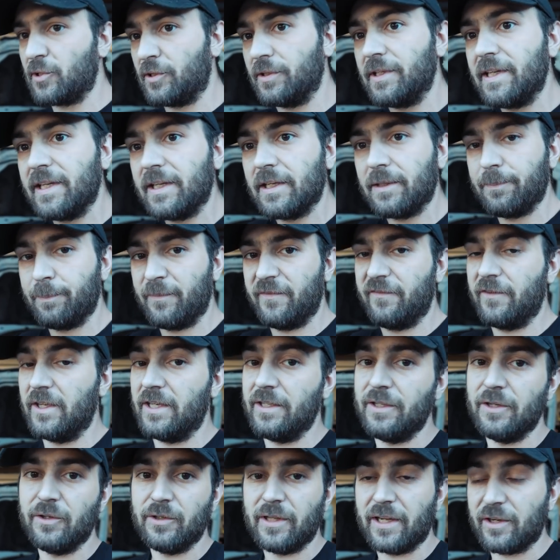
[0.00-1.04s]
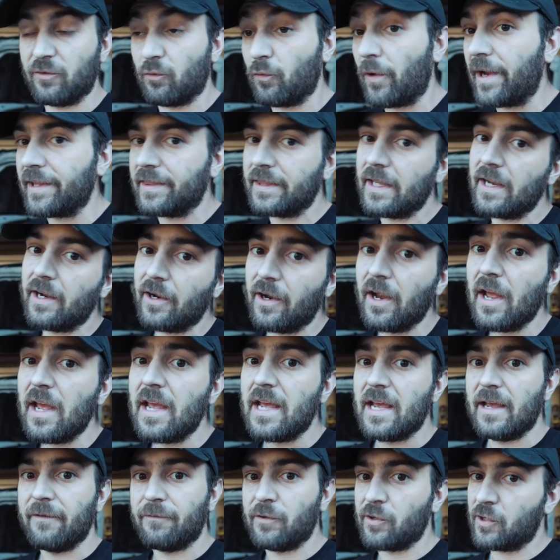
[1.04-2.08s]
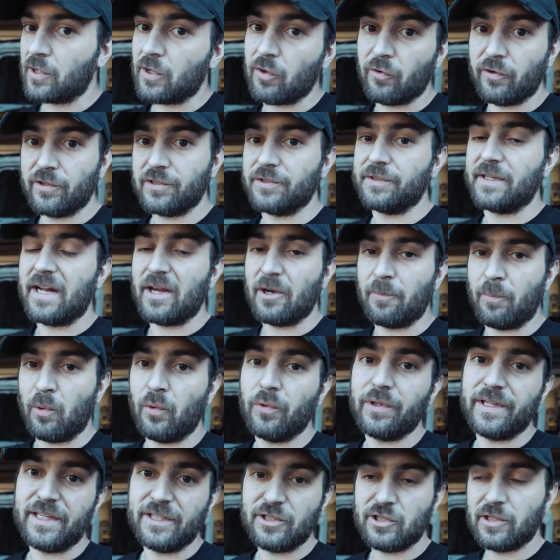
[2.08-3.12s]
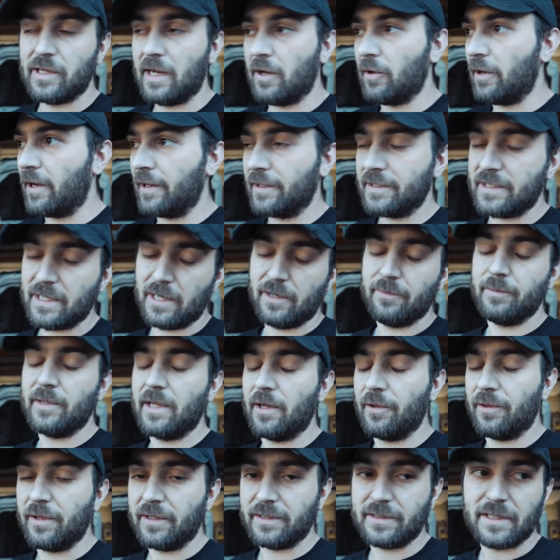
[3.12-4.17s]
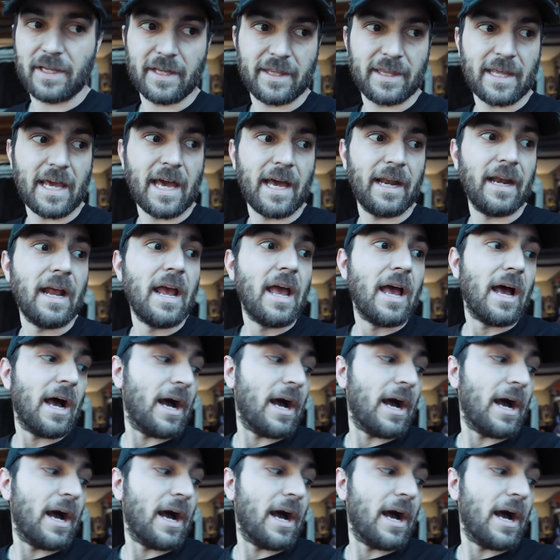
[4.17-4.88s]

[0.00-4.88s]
I'll link a video like right there if you're curious on how to pull the engine out, how to tear them down, things like that.